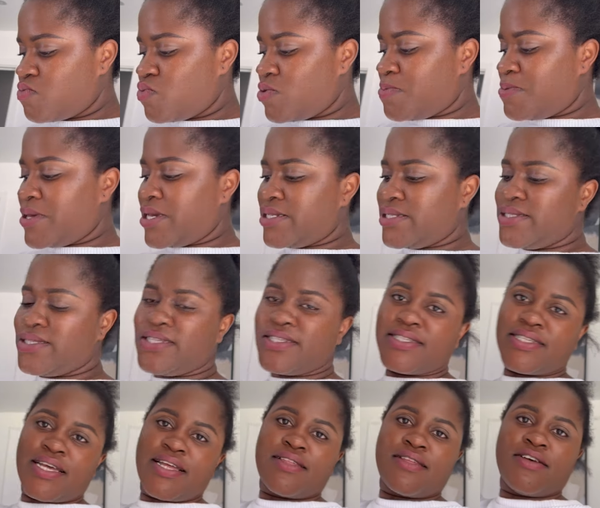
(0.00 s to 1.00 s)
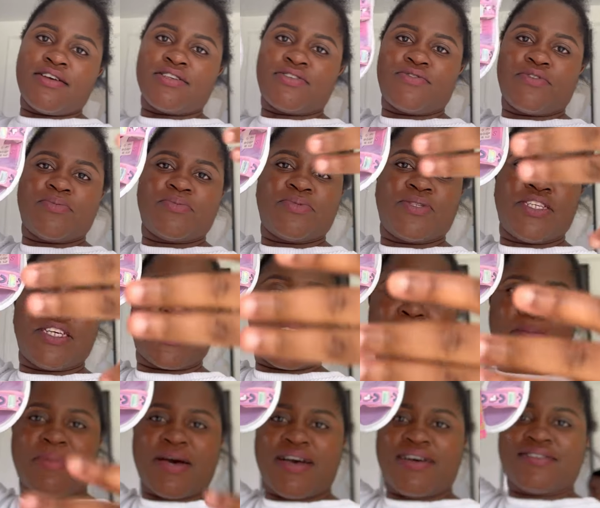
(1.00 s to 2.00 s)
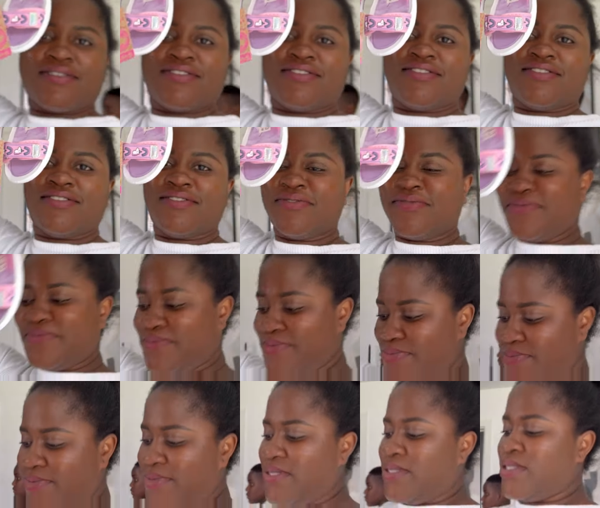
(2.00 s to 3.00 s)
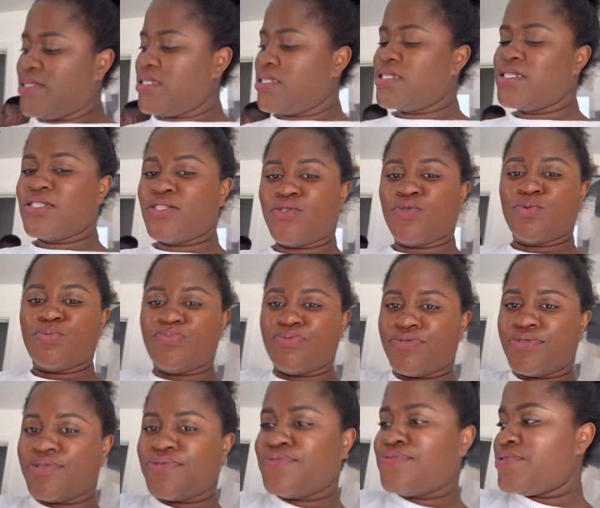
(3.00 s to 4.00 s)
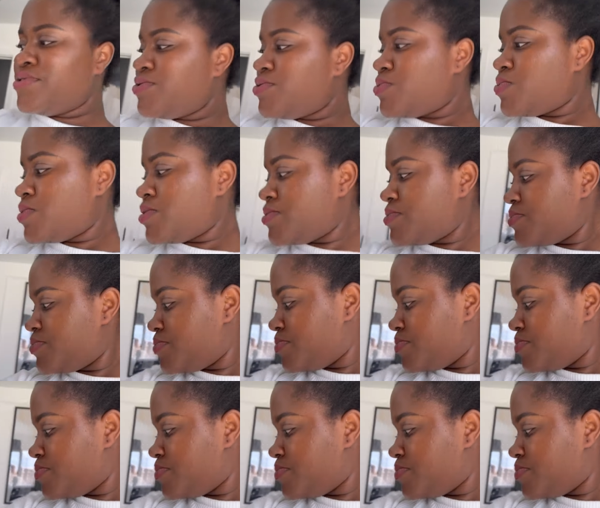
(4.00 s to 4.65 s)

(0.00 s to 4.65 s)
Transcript: picked the sandals from TK Maxx. This is so beautiful as well.